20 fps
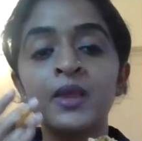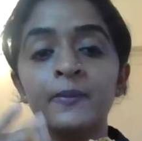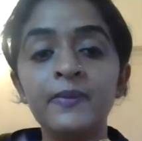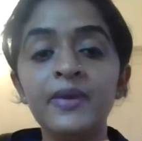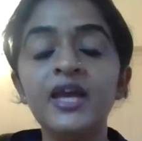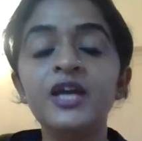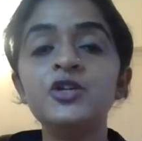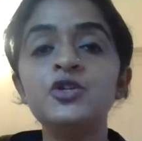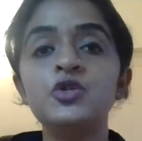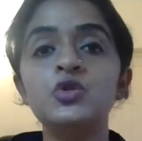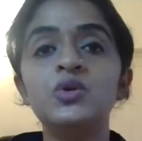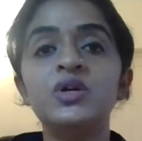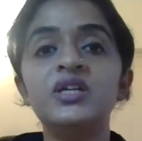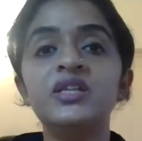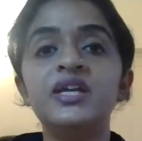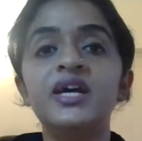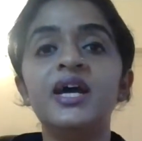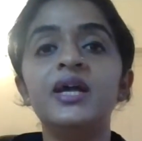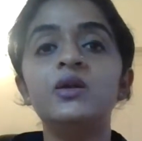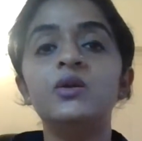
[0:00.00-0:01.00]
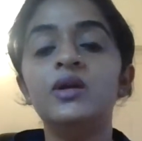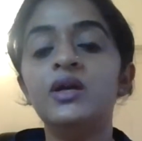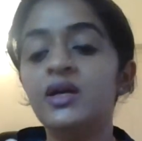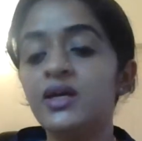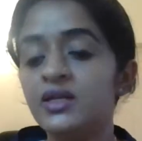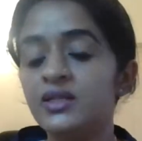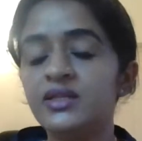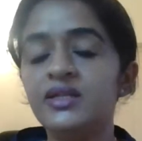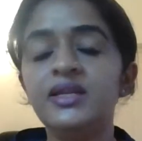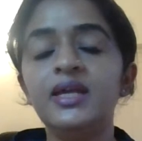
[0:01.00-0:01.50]
make sure that
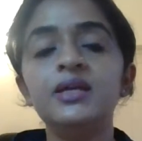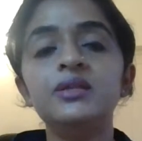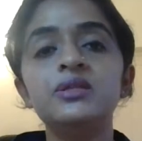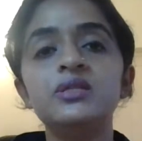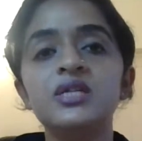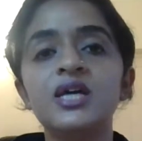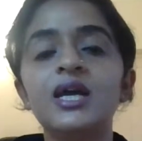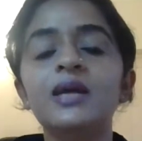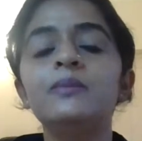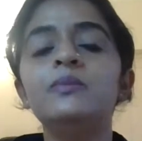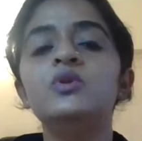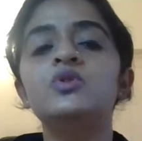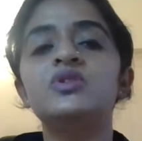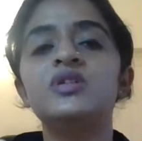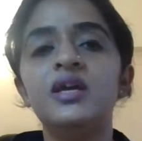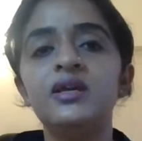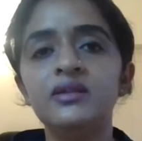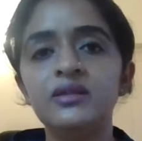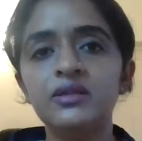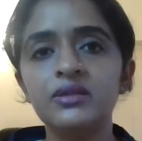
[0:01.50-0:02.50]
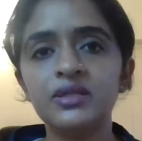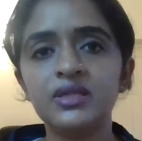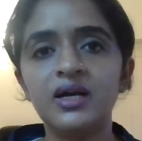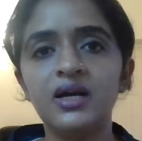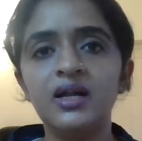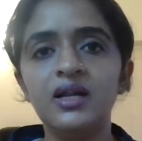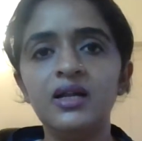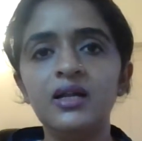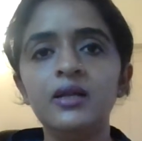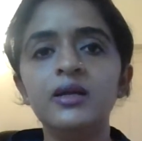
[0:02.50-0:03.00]
the next time you take the
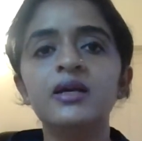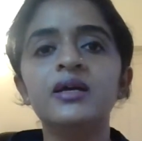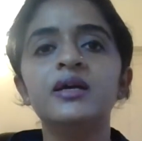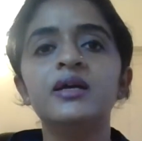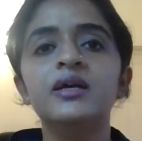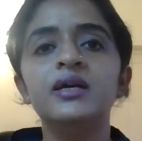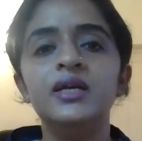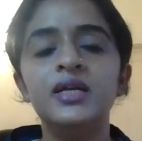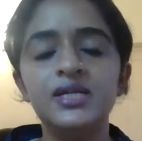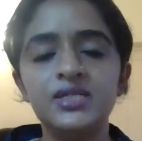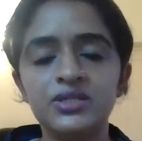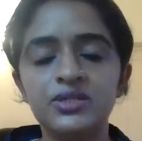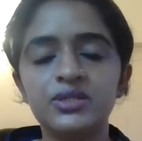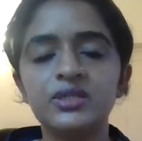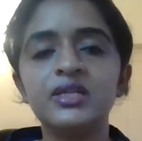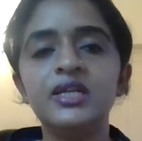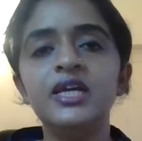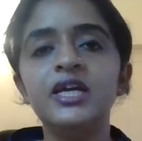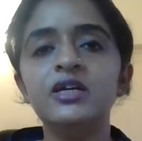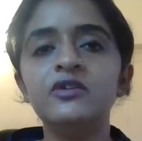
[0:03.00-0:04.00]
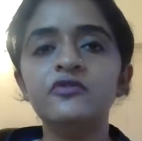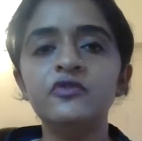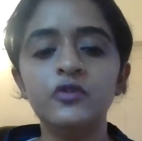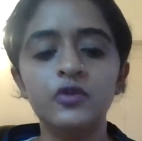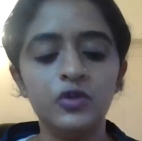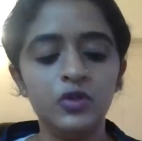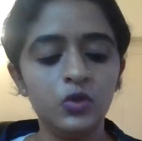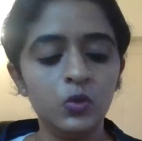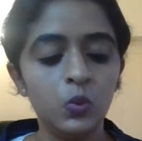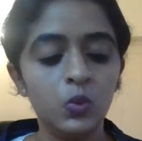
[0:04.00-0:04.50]
skull, it is clear
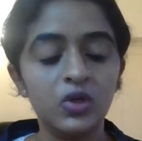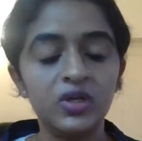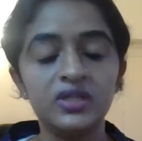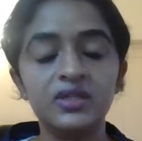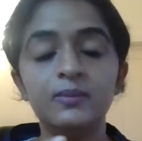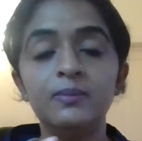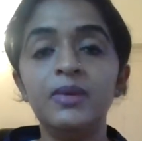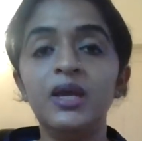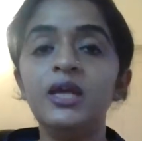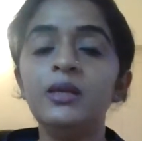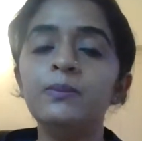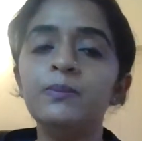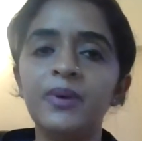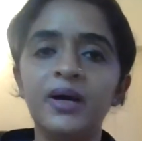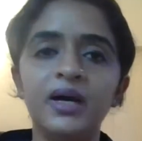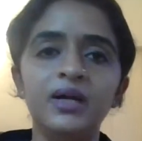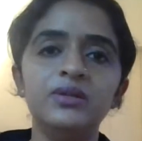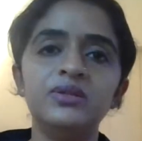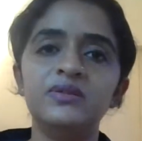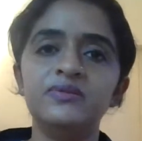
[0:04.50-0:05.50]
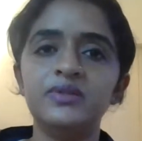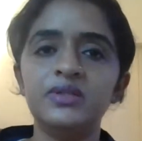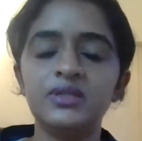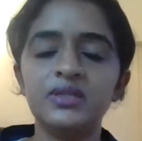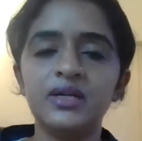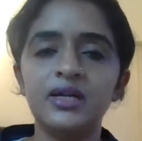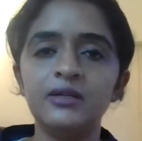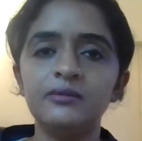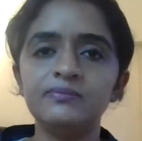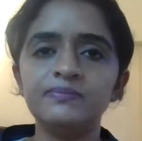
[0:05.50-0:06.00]
for you what are the main parts of the
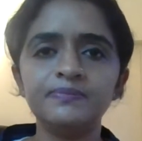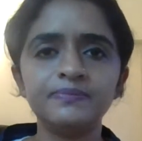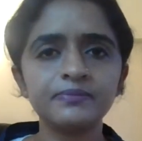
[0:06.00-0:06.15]
skull.